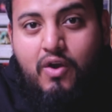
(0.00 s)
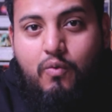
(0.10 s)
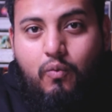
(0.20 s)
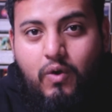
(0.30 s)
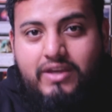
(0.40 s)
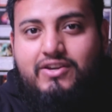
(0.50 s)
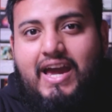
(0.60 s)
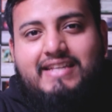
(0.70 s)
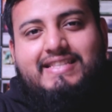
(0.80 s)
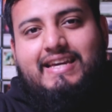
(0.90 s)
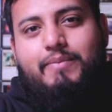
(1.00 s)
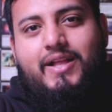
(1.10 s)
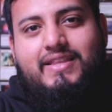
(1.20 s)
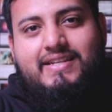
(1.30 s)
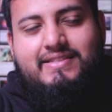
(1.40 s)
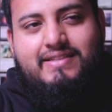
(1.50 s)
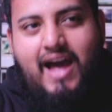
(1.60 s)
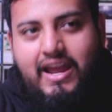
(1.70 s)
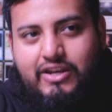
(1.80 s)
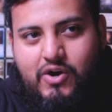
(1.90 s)
what you guys think about this.
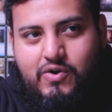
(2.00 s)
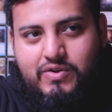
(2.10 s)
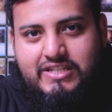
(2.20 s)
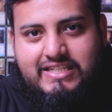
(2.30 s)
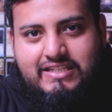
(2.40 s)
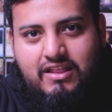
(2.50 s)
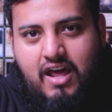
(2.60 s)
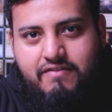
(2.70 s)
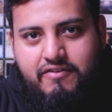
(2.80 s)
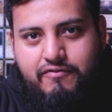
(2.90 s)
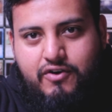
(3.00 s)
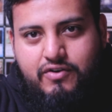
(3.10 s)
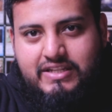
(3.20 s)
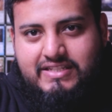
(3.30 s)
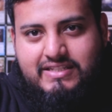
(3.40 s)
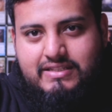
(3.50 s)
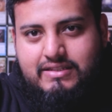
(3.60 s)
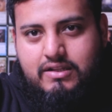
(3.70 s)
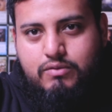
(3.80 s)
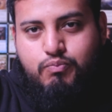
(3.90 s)
I know this is a lot of info. This is
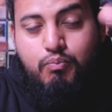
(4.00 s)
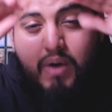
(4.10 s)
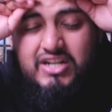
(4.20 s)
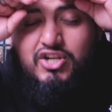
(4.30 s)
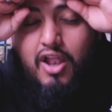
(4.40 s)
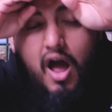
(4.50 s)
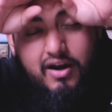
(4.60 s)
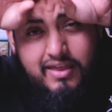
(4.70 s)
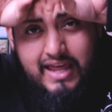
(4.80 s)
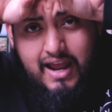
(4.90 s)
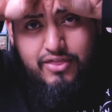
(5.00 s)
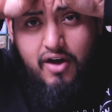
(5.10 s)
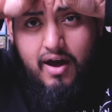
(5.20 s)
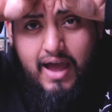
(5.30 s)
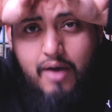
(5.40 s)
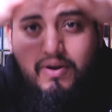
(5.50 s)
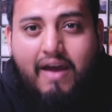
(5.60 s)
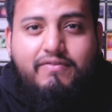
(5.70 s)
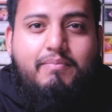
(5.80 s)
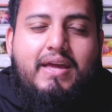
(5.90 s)
much longer than I thought I would
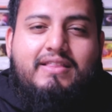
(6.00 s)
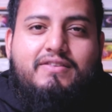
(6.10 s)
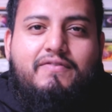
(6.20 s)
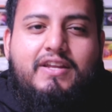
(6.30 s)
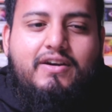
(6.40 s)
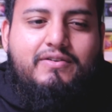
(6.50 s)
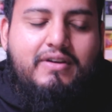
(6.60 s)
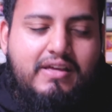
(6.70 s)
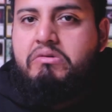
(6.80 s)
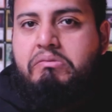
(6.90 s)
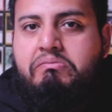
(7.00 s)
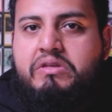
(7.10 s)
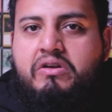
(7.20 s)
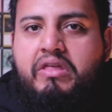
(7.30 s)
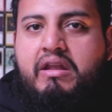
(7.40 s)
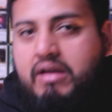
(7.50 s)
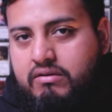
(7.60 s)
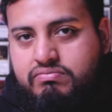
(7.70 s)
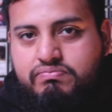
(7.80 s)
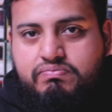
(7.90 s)
have to make this video. Till then,
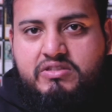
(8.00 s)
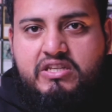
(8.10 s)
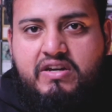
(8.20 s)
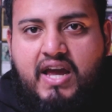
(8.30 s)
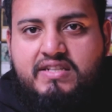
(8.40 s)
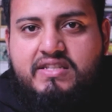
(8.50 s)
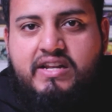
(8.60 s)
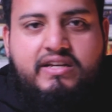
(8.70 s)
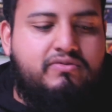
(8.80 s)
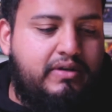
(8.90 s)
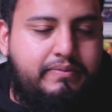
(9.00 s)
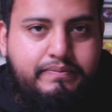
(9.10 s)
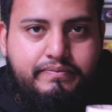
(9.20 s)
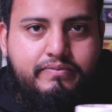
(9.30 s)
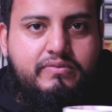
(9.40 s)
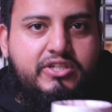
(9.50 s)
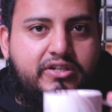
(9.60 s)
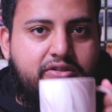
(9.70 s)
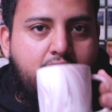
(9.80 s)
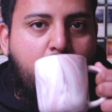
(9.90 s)
I'll see you guys in the next one. Cheers.